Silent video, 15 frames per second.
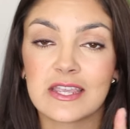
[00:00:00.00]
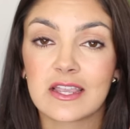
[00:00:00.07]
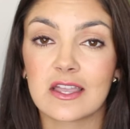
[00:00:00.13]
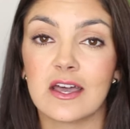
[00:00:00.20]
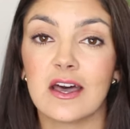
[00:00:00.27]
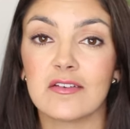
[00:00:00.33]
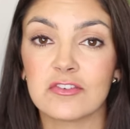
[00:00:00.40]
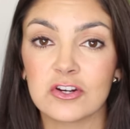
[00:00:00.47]
It
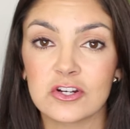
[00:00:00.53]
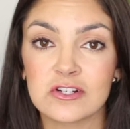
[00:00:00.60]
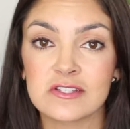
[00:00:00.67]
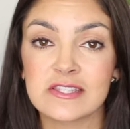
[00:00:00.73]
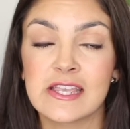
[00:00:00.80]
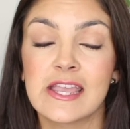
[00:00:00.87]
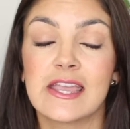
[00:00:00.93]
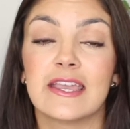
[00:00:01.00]

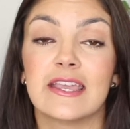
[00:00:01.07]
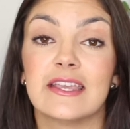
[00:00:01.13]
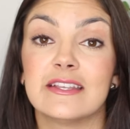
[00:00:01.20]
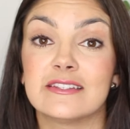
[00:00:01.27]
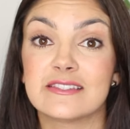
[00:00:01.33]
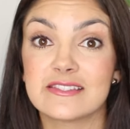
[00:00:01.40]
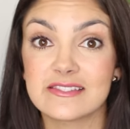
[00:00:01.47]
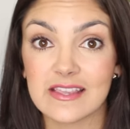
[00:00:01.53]
covers
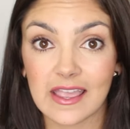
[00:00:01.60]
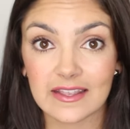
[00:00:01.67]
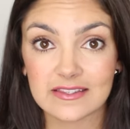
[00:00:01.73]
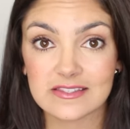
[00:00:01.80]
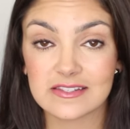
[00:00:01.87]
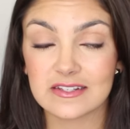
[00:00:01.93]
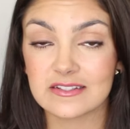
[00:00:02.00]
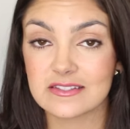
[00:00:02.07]
it
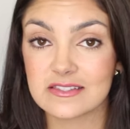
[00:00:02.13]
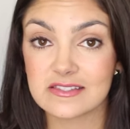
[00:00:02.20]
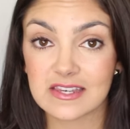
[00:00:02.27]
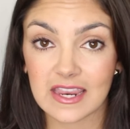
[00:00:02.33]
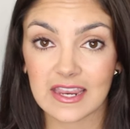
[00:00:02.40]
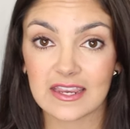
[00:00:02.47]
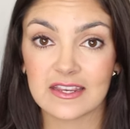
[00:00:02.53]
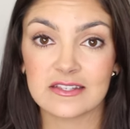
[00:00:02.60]
sets and
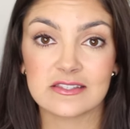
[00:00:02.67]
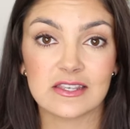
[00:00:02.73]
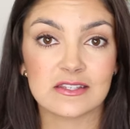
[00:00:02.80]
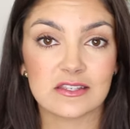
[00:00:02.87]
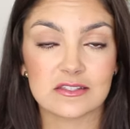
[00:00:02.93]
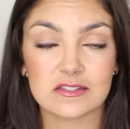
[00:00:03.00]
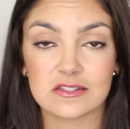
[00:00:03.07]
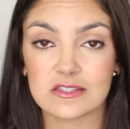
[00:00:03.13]
stays,
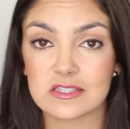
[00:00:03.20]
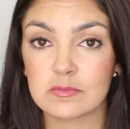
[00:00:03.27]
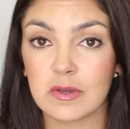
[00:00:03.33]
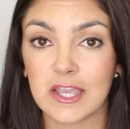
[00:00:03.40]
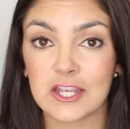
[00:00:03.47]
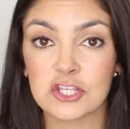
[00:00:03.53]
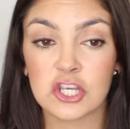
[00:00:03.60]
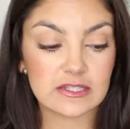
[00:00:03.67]
it doesn't
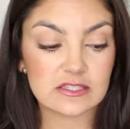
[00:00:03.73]
smudge.